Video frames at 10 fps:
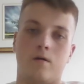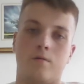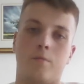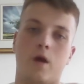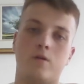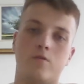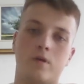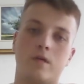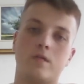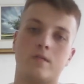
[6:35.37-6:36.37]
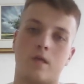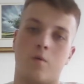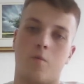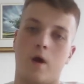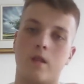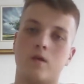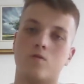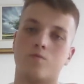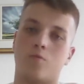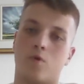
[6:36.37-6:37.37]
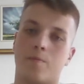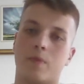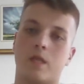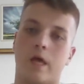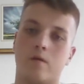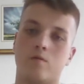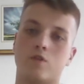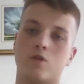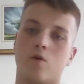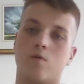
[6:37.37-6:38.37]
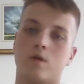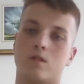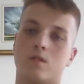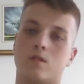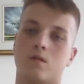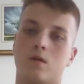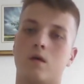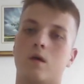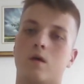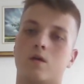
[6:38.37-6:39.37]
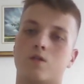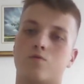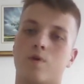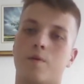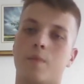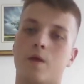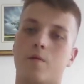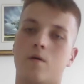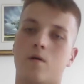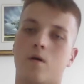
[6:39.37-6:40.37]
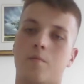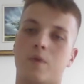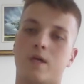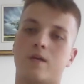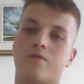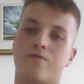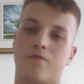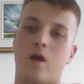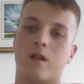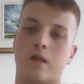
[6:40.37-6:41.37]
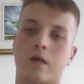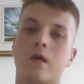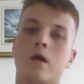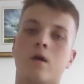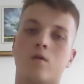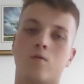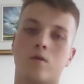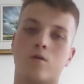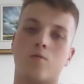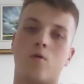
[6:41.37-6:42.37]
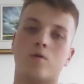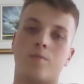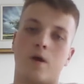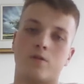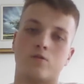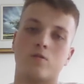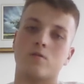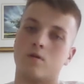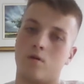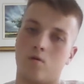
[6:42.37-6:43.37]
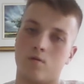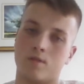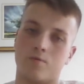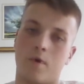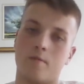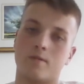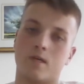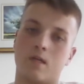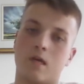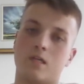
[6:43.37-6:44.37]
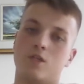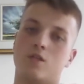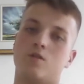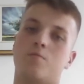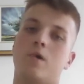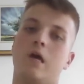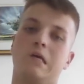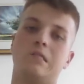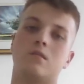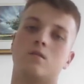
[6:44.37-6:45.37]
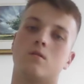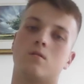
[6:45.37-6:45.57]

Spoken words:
Python is a widely used programming language, so it's extremely beginner friendly. You can download Python on the website https